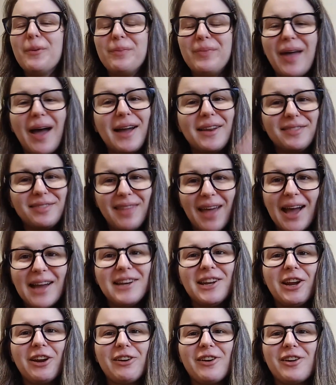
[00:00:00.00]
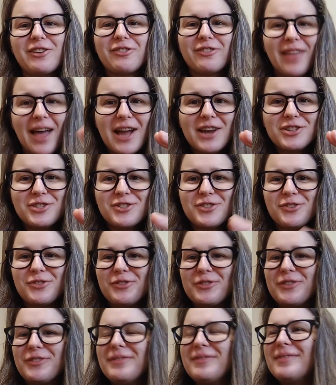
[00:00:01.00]
That narrator, that
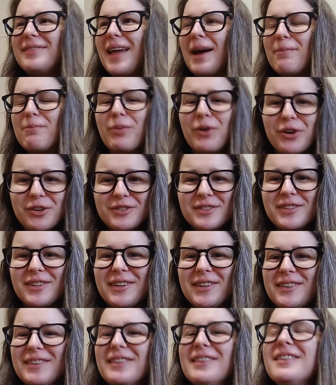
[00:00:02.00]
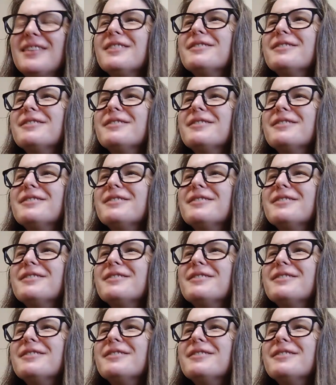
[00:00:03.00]
dude, that person.